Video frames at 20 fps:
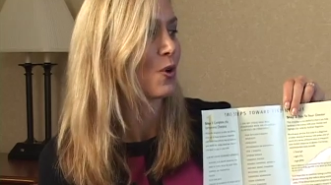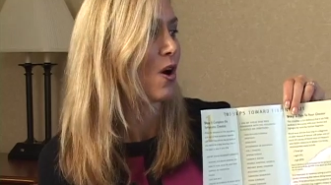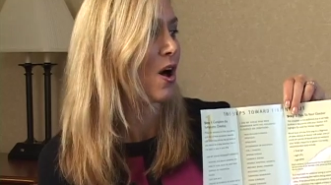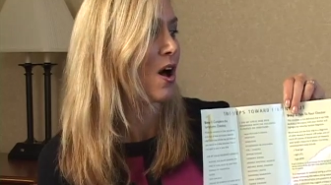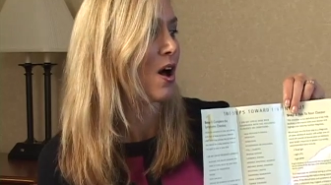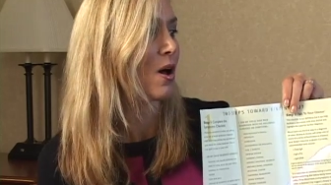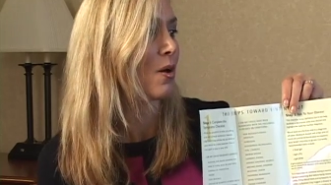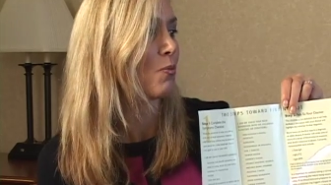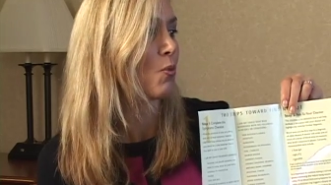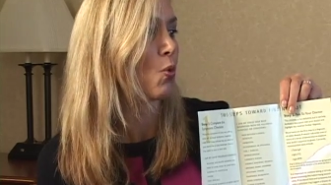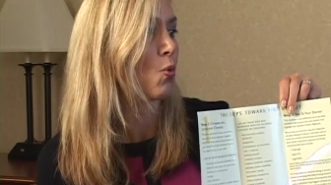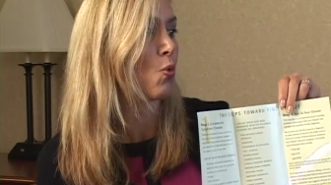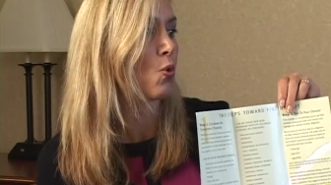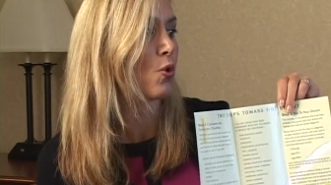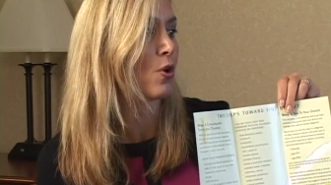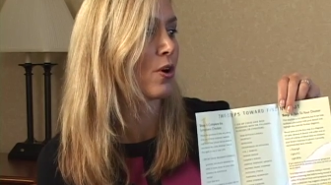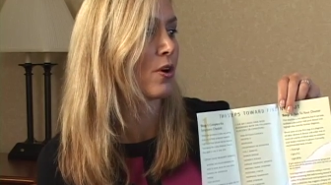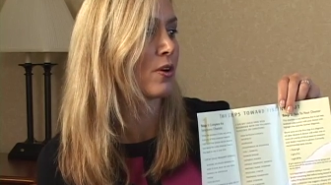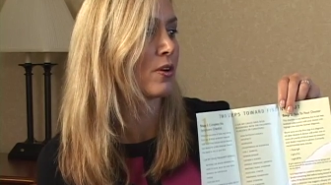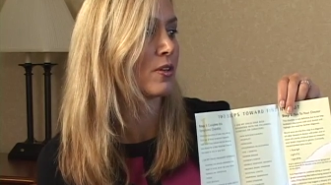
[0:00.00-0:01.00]
um,
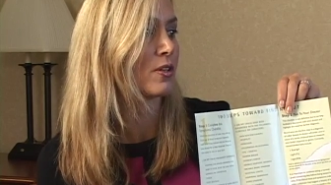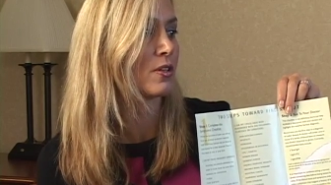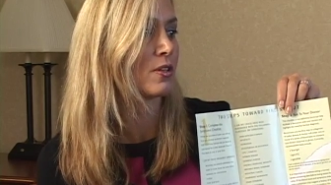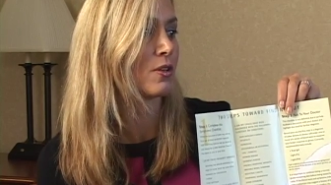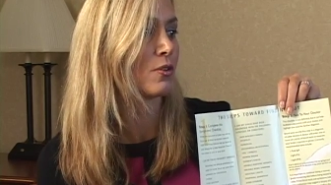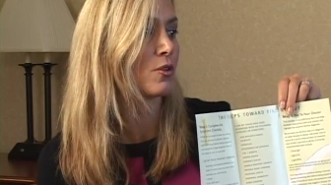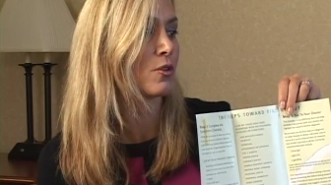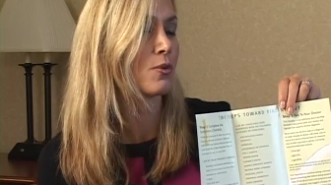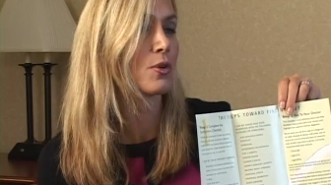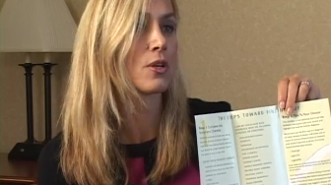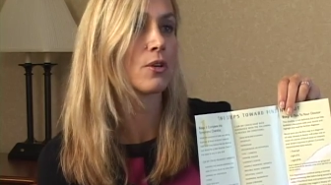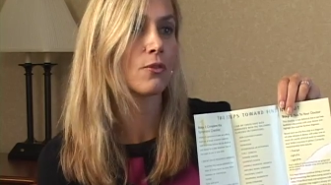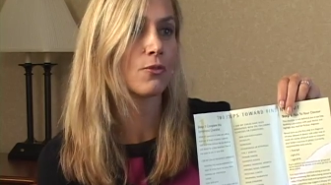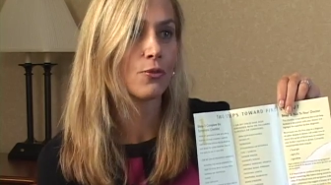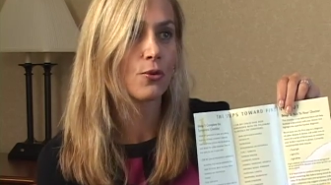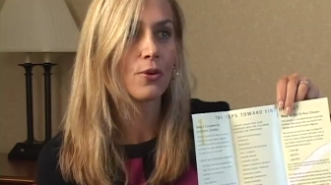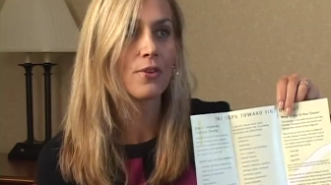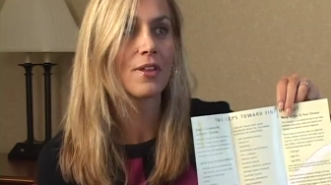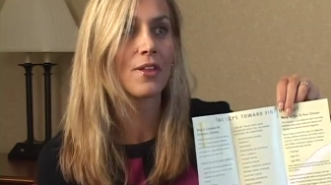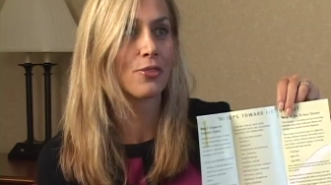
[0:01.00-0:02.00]
or, you know, you can
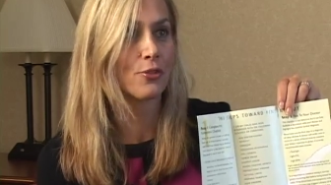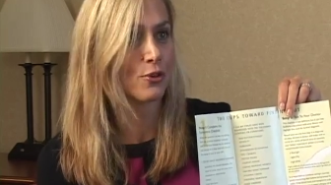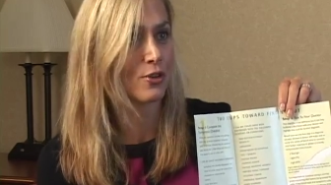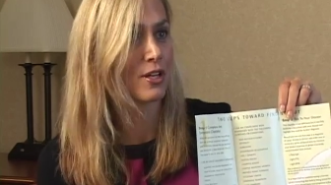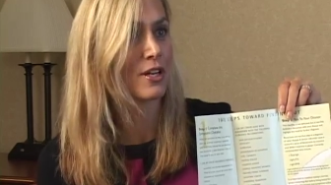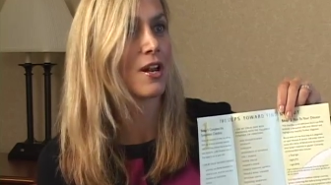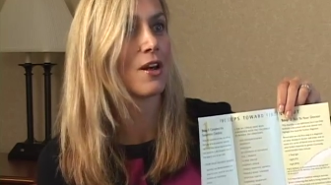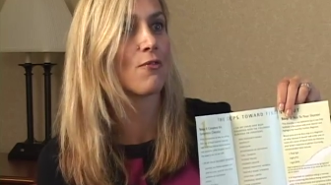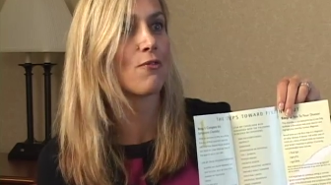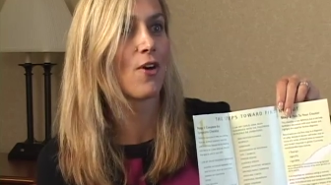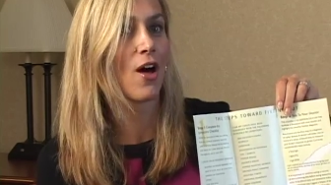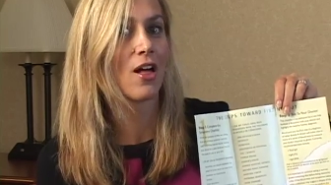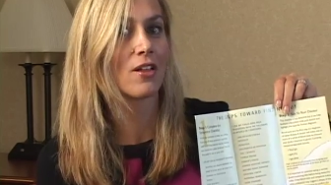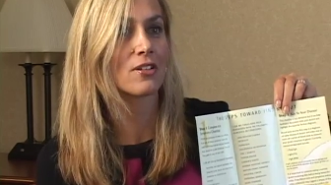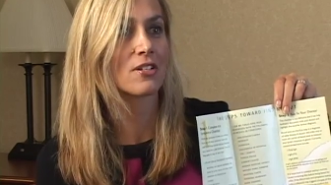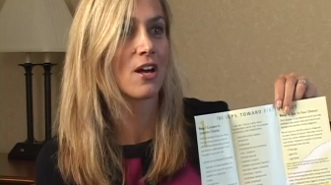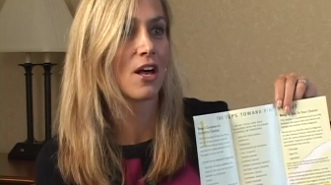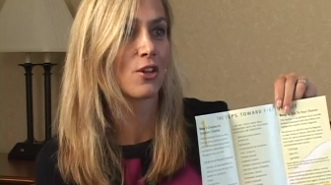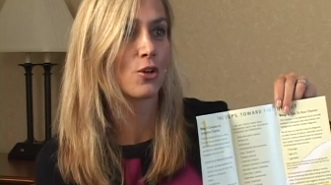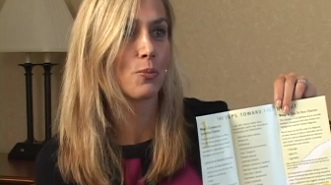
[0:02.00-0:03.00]
afford that thirty
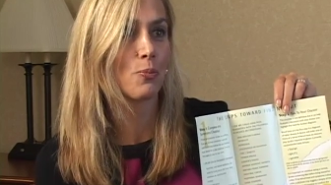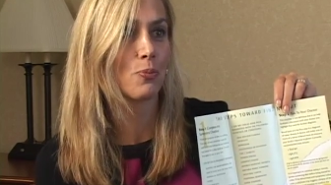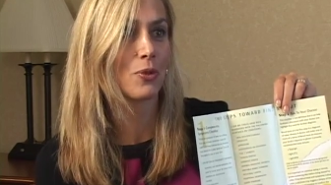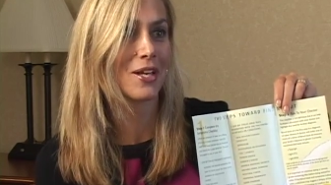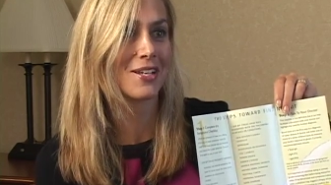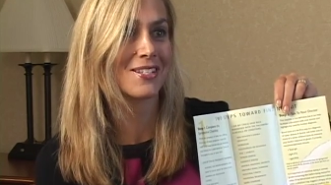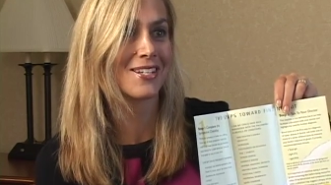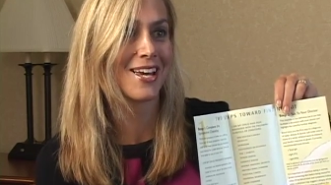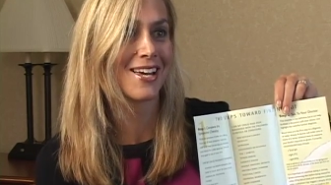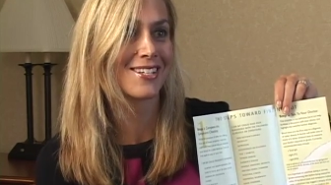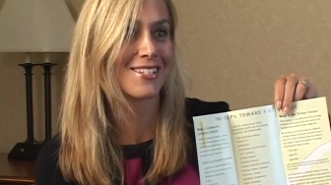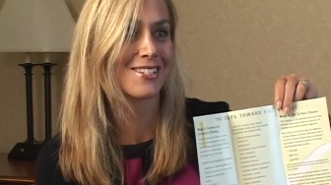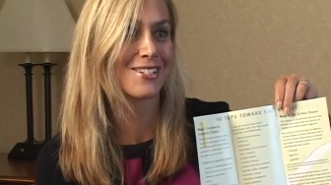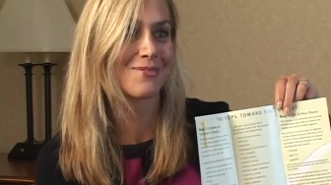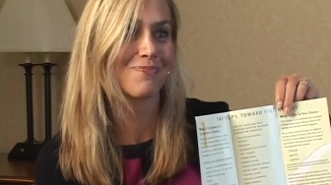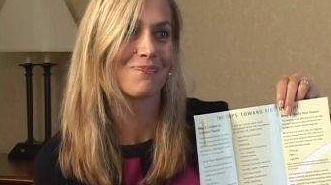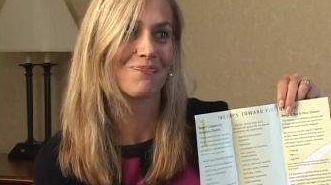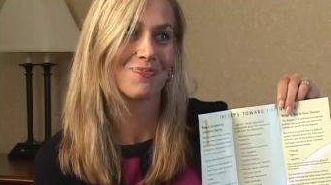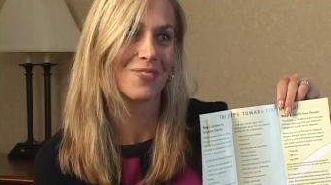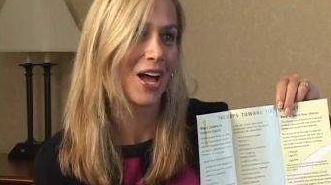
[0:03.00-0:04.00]
dollar blood
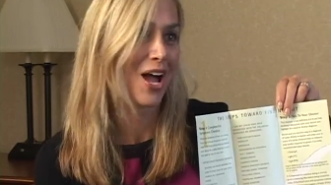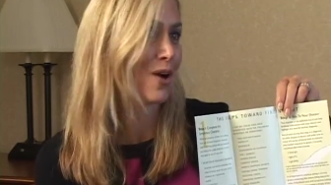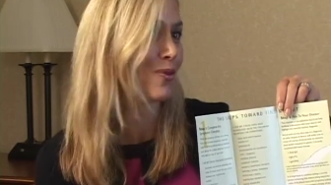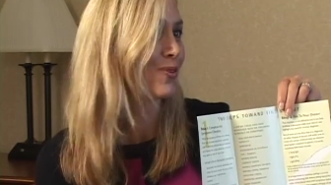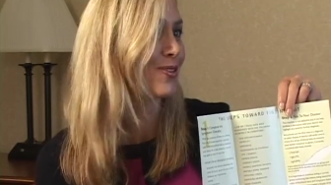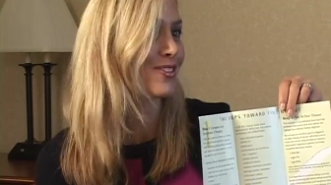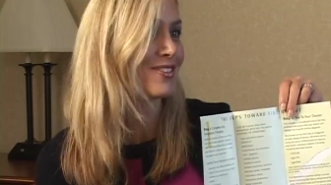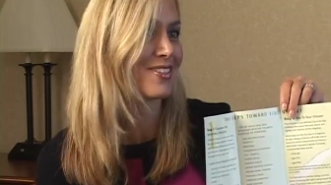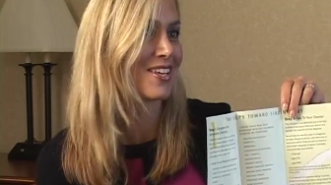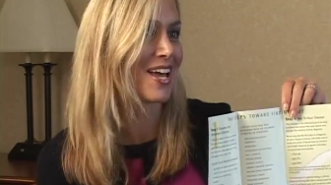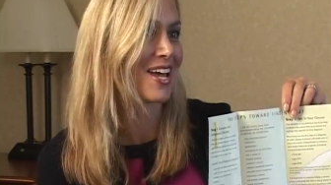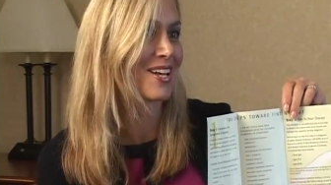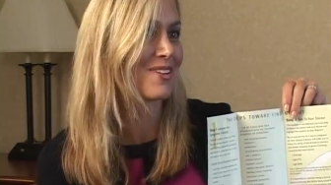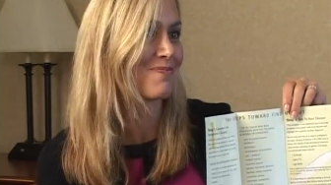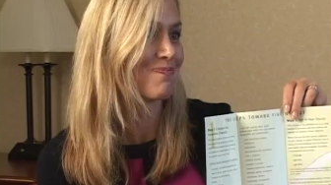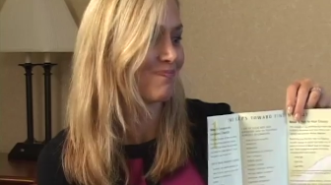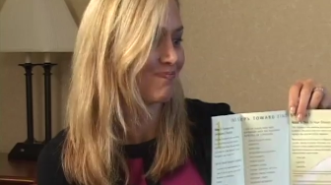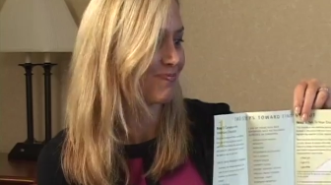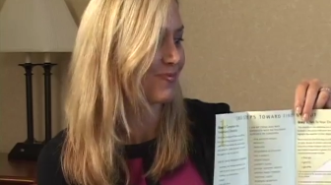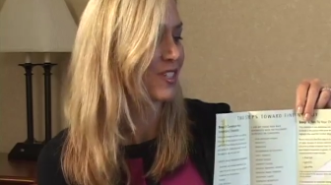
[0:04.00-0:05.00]
test, I would
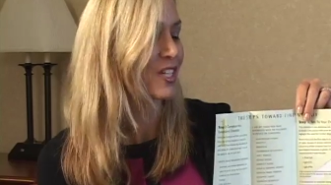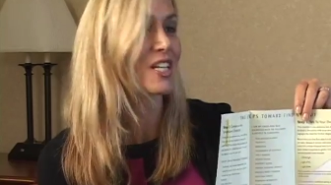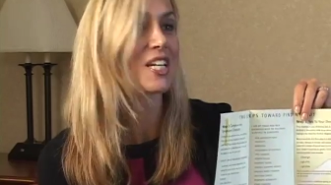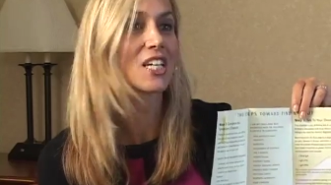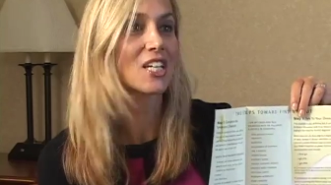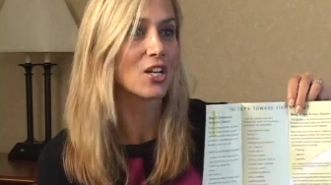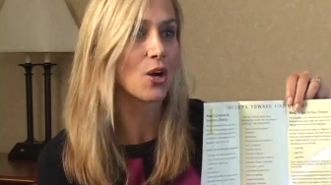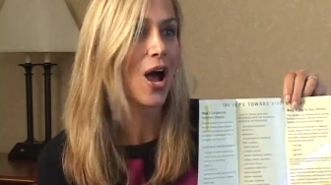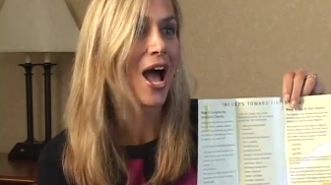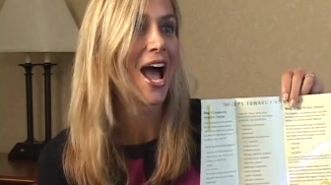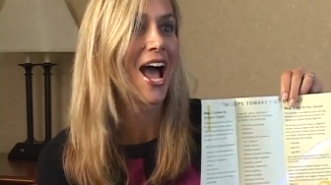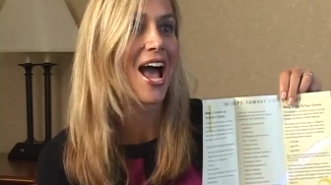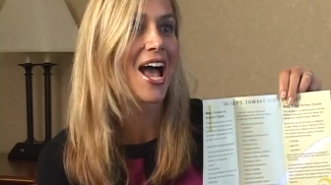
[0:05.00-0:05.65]
say, you know,